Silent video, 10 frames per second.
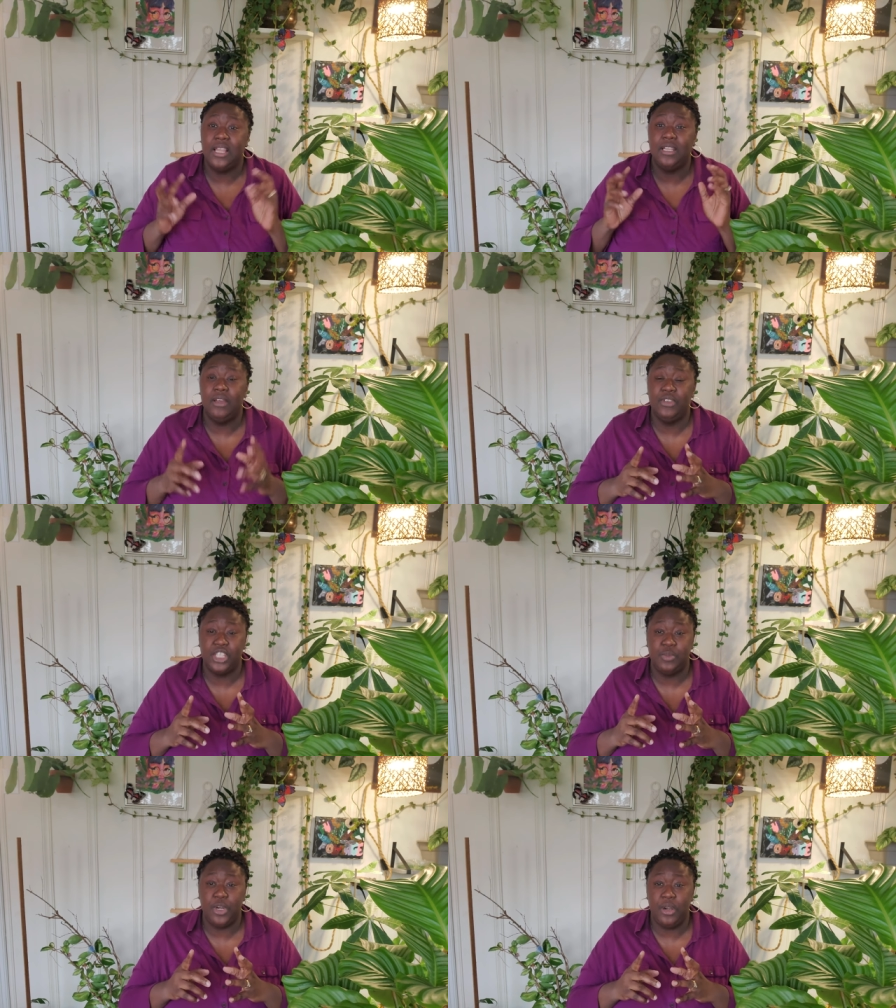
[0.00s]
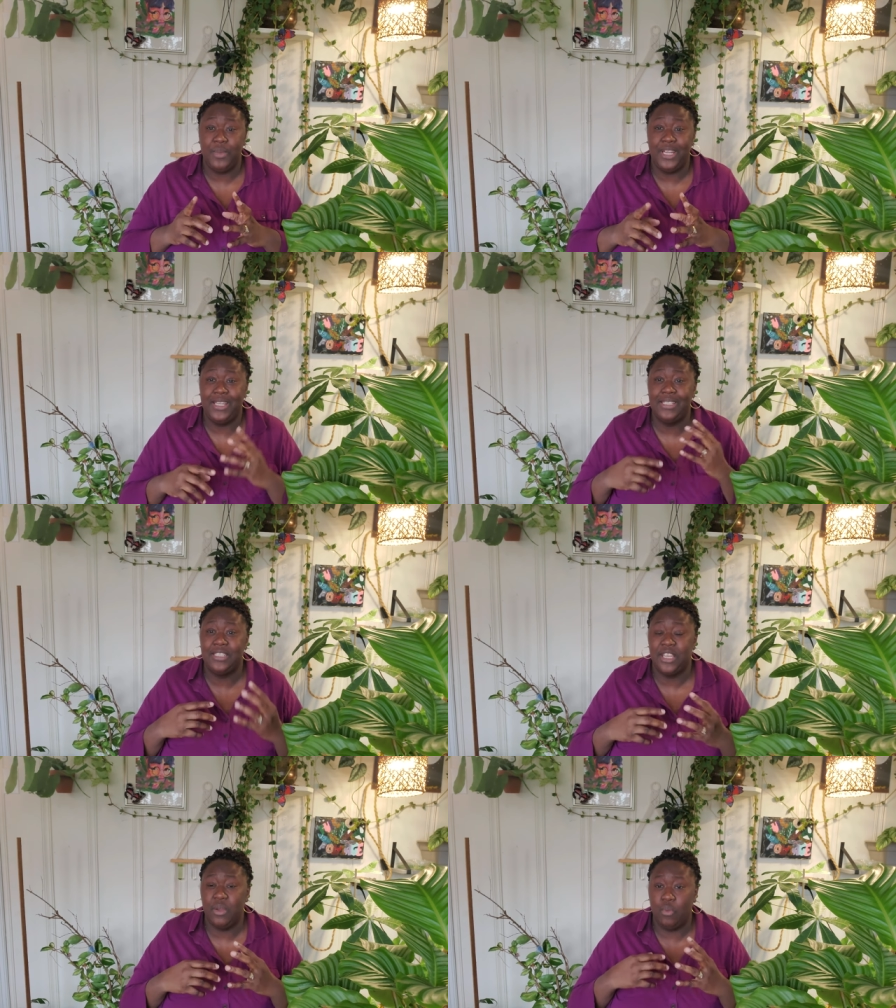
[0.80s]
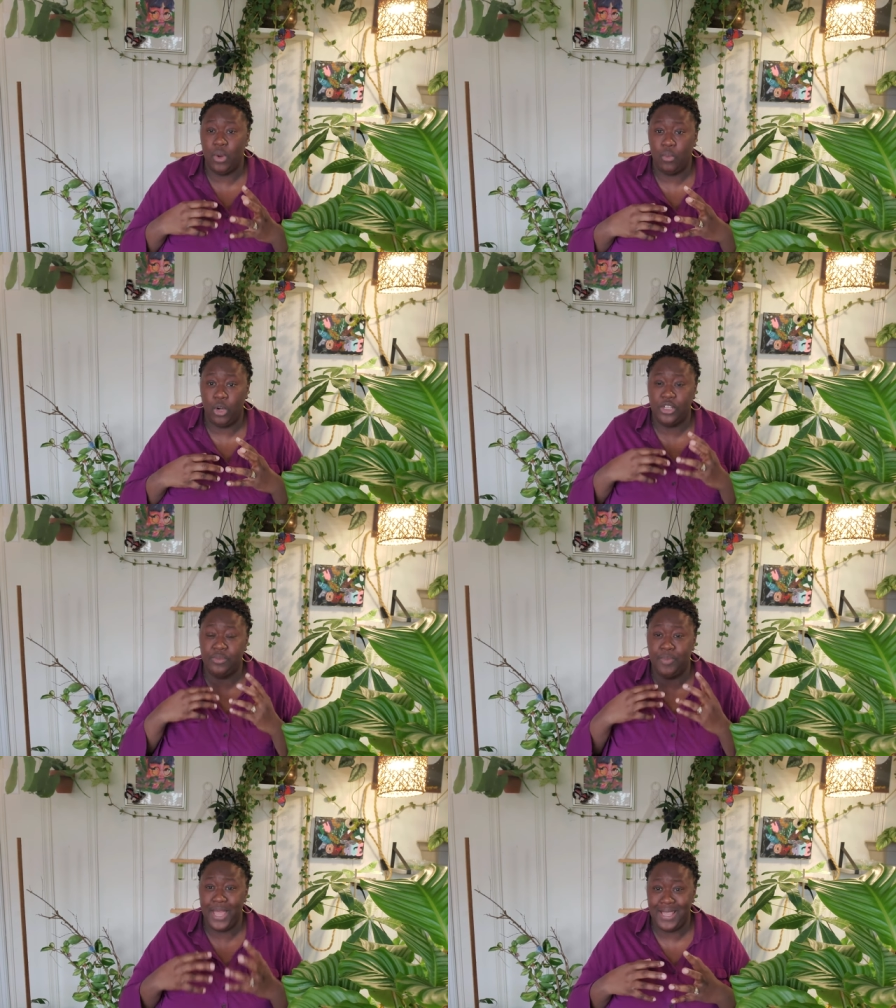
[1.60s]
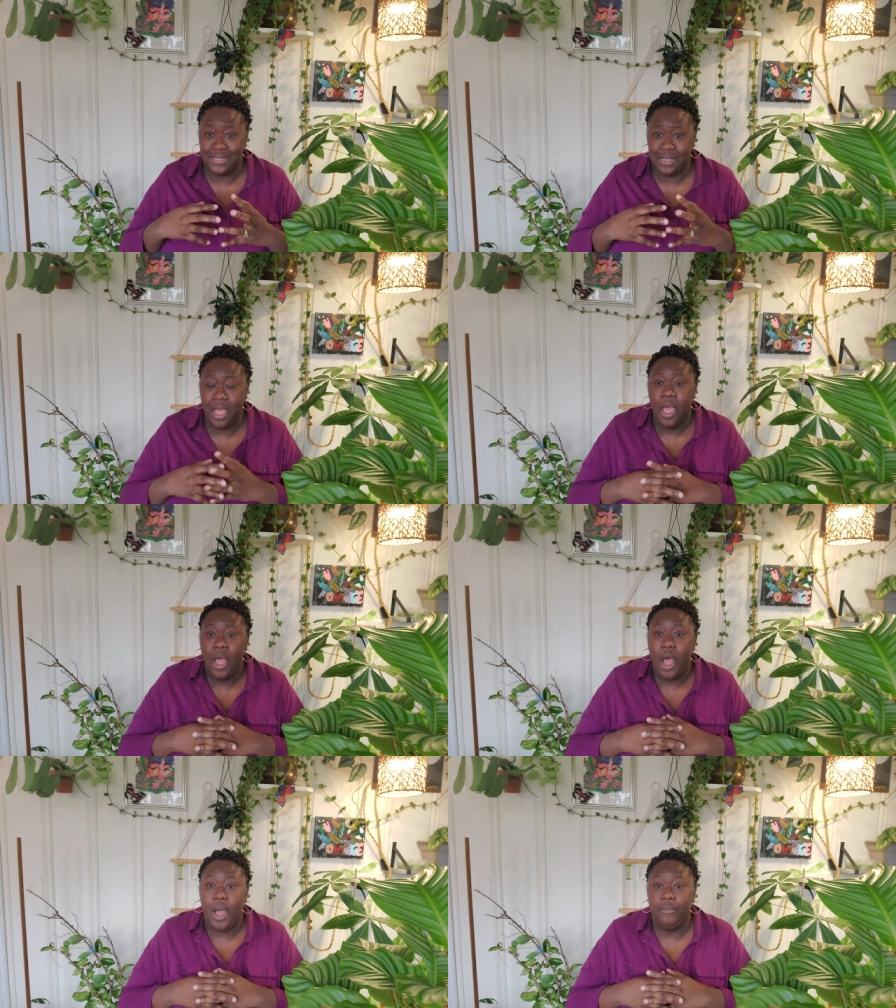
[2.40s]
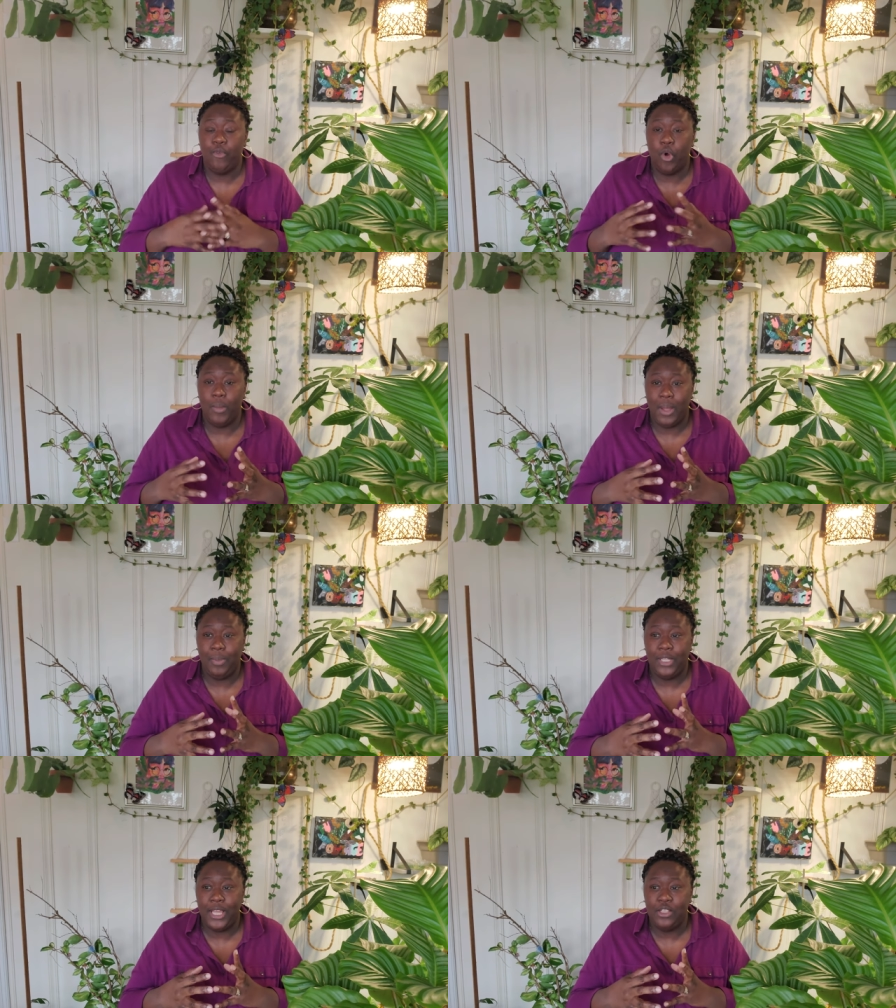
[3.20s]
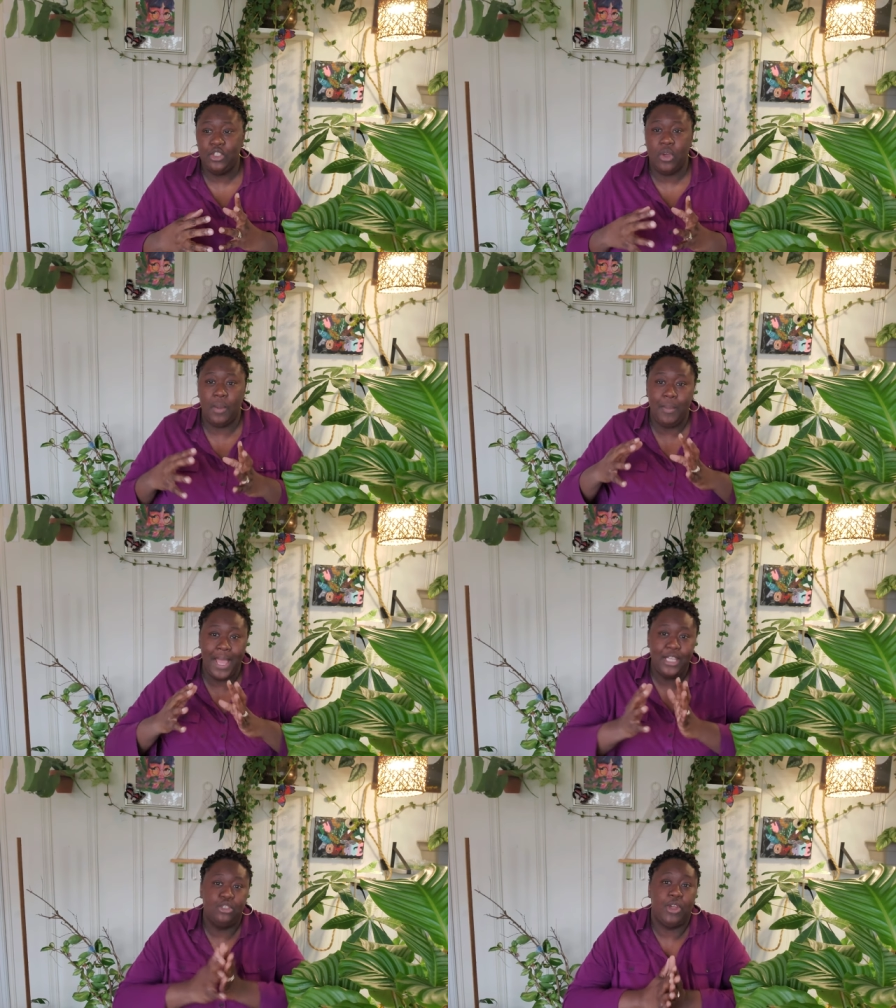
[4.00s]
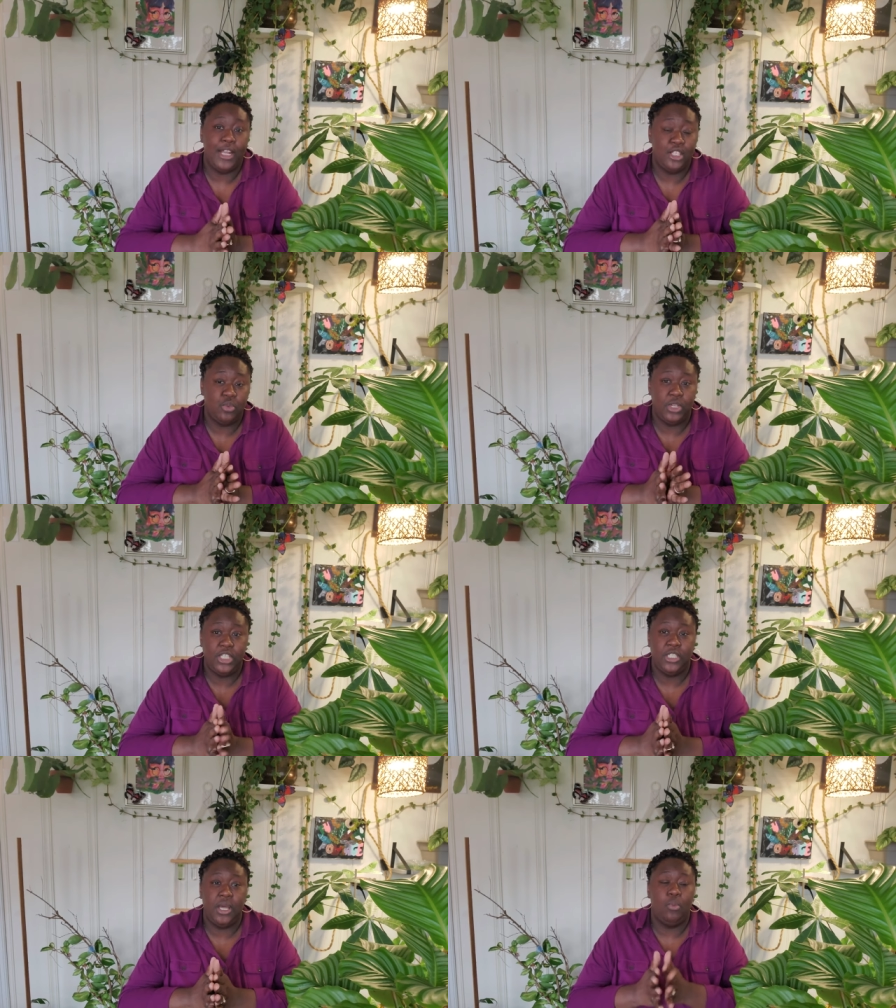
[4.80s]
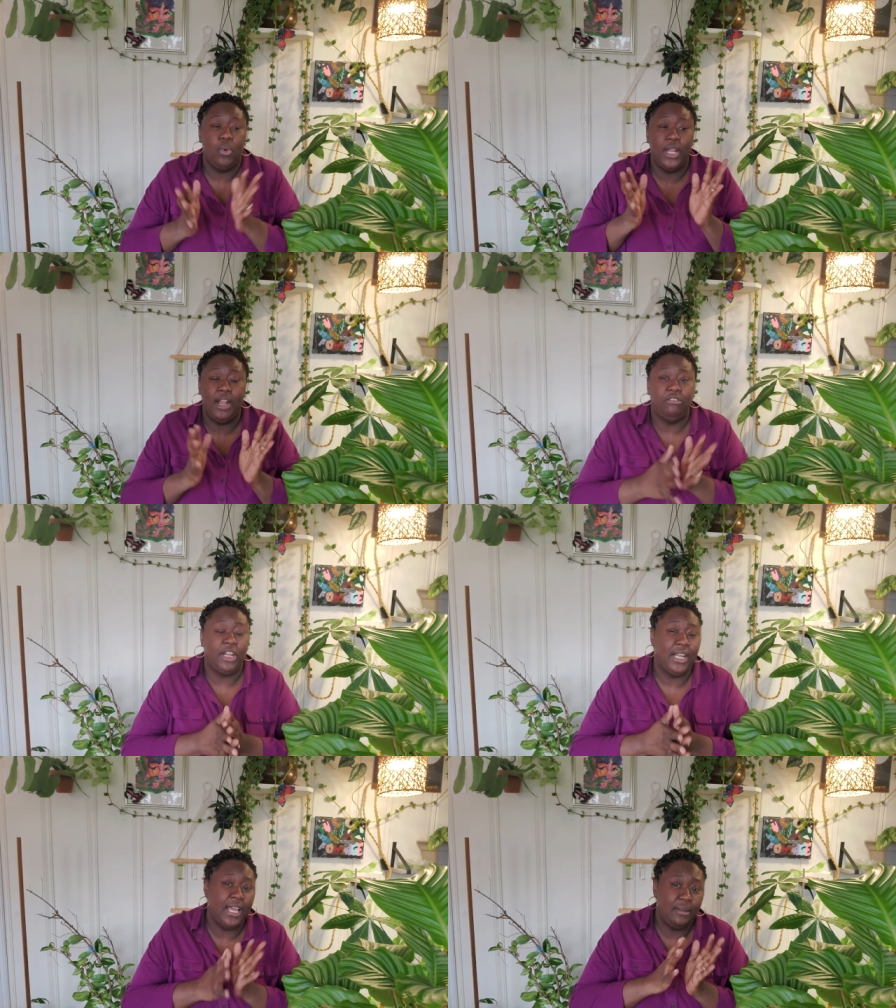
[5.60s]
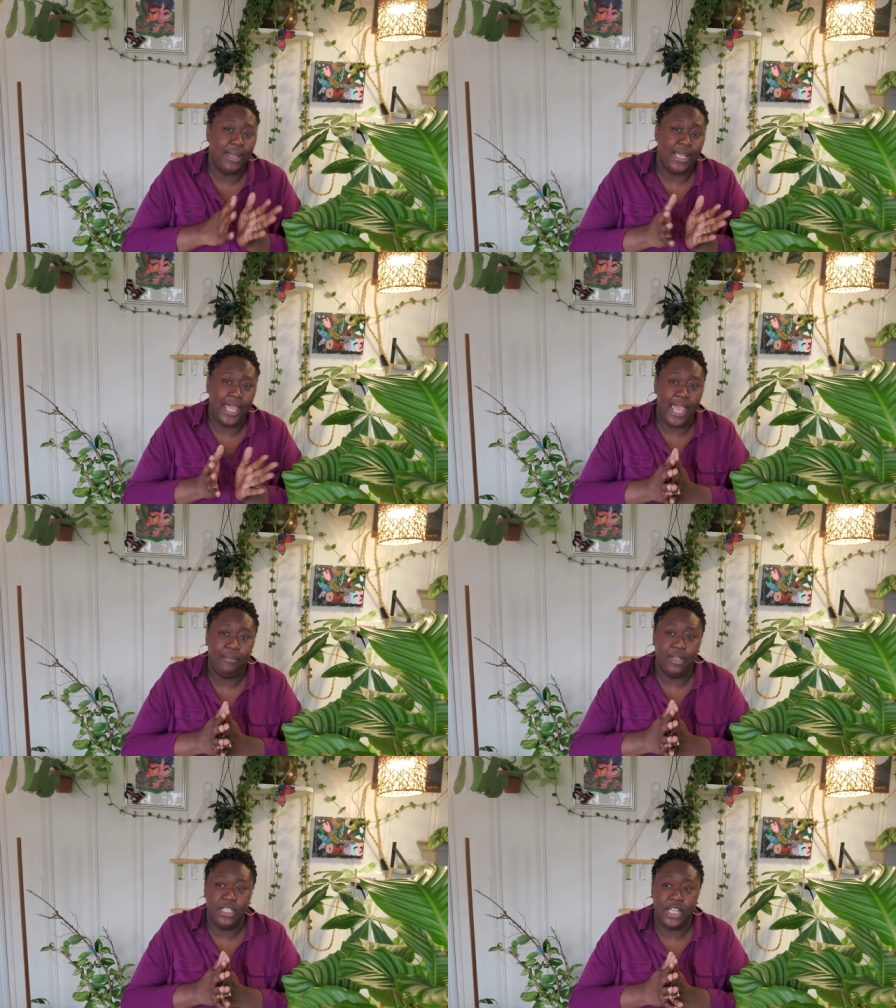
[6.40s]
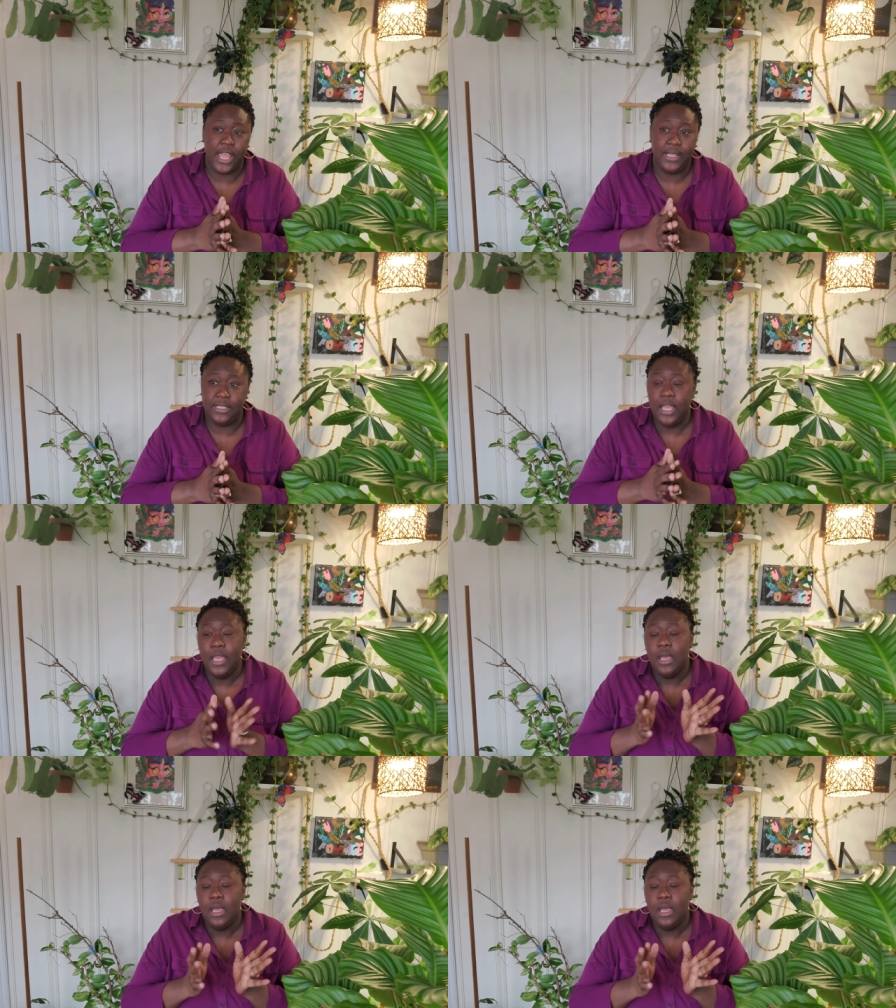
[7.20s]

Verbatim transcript: I love experimenting and seeing what works best um, for my plants. So I might try to switch it up when I run out of my Captain Jacks.